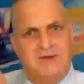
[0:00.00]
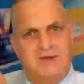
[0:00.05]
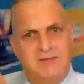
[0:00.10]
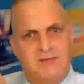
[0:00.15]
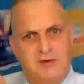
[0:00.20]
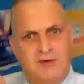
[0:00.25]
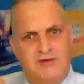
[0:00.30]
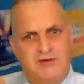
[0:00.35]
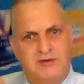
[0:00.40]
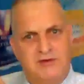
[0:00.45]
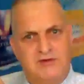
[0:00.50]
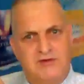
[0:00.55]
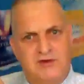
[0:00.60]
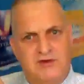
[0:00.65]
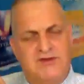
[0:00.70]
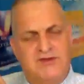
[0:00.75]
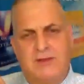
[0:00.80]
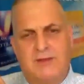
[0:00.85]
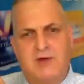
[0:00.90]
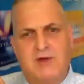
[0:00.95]
emotions. Your
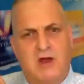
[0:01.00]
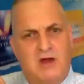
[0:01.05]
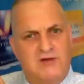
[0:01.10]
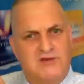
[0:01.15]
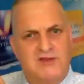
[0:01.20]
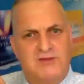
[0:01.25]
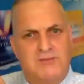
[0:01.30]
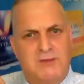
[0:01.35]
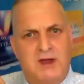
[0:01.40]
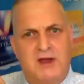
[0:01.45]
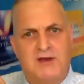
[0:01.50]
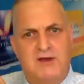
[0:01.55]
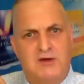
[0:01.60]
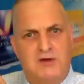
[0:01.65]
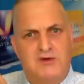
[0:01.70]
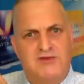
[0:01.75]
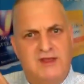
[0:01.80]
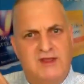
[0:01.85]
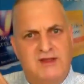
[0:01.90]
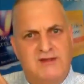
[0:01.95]
subconscious mind
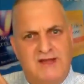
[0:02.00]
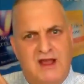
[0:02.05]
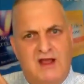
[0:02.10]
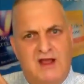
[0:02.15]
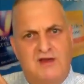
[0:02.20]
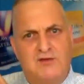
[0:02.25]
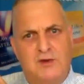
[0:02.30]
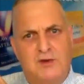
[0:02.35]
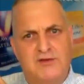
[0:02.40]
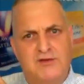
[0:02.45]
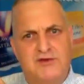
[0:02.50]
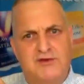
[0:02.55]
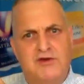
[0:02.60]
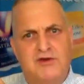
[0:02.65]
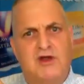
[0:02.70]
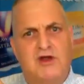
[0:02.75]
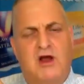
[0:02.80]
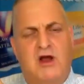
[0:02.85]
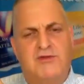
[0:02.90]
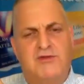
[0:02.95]
knows the exact ones that are
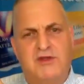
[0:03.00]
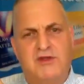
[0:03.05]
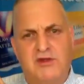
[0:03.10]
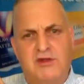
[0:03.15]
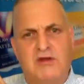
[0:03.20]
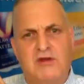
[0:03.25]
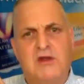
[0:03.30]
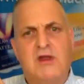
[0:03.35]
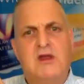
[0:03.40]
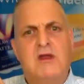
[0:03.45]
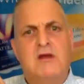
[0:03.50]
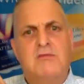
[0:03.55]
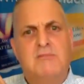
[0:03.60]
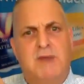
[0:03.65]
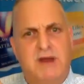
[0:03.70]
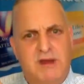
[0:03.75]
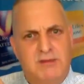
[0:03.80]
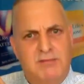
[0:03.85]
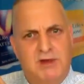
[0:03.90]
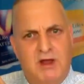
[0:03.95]
causing your
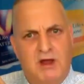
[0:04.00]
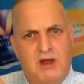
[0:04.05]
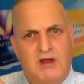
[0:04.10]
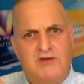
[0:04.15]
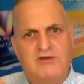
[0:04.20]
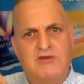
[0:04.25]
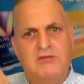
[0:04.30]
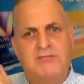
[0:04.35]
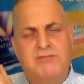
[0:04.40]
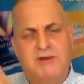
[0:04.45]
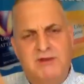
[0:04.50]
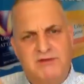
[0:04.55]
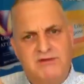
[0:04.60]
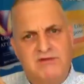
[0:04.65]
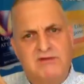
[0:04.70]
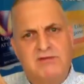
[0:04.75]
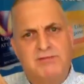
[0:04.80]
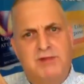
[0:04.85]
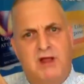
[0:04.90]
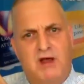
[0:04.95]
money blocks, your
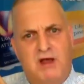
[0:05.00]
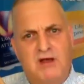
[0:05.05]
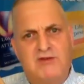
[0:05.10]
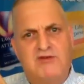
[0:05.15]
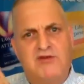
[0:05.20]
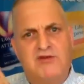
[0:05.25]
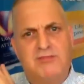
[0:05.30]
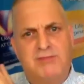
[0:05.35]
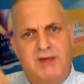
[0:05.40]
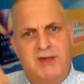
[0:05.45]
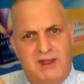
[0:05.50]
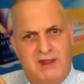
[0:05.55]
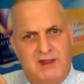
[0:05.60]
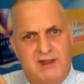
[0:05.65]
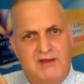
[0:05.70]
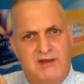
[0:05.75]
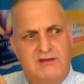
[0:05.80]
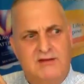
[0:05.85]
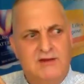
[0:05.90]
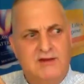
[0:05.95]
business blocks, your
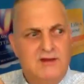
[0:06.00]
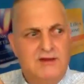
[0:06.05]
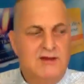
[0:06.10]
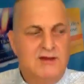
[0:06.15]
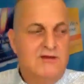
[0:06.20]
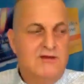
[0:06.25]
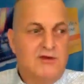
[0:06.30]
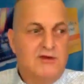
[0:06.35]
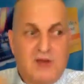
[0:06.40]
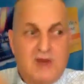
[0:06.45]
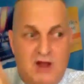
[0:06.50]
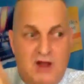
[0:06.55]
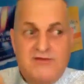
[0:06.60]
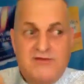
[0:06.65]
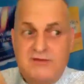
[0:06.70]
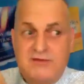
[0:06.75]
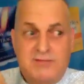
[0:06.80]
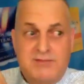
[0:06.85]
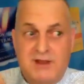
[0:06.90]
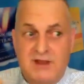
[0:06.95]
pain,
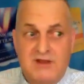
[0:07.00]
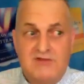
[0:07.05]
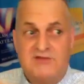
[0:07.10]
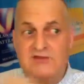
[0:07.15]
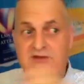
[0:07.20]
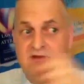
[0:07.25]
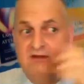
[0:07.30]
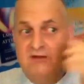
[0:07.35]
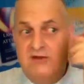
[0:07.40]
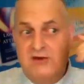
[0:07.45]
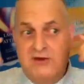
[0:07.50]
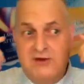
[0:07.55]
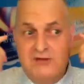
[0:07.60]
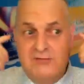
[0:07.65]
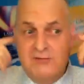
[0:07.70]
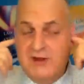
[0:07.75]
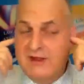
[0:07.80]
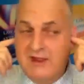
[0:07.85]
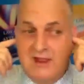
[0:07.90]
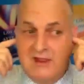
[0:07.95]
constipation, your
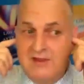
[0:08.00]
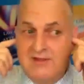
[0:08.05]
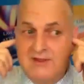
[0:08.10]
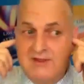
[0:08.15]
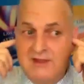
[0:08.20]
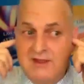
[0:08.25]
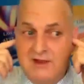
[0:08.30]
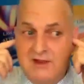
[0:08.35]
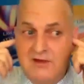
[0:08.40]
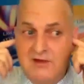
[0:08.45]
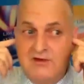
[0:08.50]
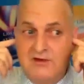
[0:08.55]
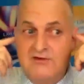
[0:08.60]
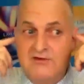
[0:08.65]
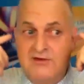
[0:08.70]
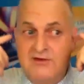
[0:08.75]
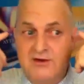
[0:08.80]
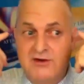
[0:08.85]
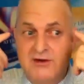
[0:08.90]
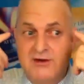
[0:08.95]
ringing in the ears,
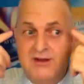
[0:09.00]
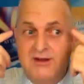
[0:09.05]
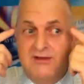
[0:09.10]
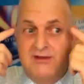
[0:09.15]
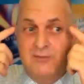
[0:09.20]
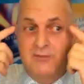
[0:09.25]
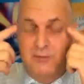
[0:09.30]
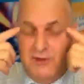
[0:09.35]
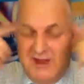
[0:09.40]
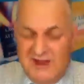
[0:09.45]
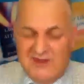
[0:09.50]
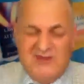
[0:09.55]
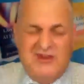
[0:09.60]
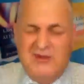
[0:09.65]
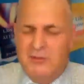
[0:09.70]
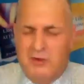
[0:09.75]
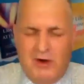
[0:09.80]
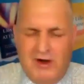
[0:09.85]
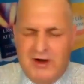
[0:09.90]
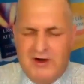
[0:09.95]
your itchy,
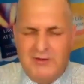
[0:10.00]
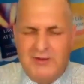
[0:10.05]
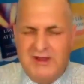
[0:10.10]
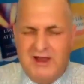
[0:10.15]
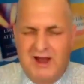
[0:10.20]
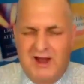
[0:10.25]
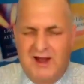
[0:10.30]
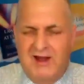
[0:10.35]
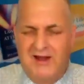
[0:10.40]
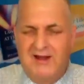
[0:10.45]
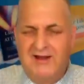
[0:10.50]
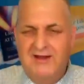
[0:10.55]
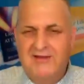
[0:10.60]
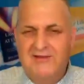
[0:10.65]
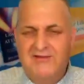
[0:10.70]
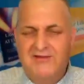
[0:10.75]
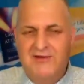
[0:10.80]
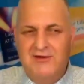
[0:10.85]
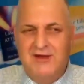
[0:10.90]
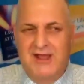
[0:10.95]
watery
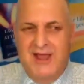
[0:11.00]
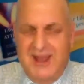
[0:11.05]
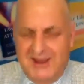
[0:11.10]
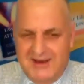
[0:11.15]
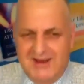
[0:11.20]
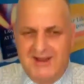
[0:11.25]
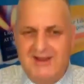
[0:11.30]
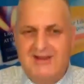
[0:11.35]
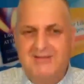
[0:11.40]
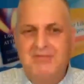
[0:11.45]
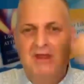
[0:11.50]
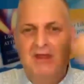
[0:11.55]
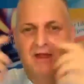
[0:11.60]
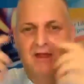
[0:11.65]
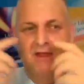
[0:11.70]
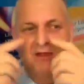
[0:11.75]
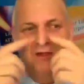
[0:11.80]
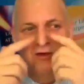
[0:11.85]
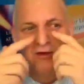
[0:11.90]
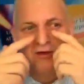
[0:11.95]
eyes, your headache,
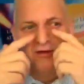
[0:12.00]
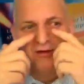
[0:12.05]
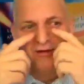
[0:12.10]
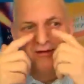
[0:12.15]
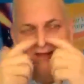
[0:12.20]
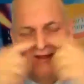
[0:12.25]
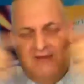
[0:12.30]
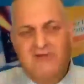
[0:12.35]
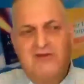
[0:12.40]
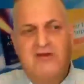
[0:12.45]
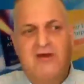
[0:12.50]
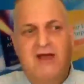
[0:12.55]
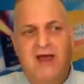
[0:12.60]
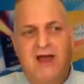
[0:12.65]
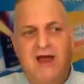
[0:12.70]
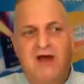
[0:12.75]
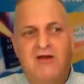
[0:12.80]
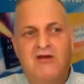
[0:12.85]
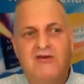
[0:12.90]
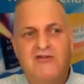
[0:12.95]
your seasonal
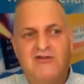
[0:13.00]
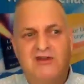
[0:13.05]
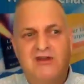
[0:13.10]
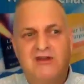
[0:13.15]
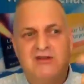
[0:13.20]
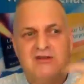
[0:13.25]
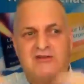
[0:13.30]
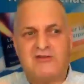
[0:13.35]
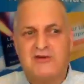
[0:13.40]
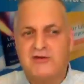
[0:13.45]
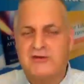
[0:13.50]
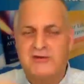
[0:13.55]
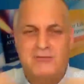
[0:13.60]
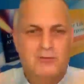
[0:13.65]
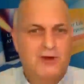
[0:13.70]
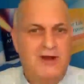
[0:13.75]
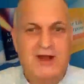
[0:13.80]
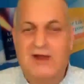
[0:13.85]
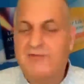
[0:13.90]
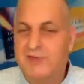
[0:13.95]
allergies, your
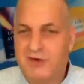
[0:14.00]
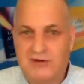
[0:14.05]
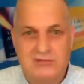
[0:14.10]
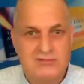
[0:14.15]
whatever.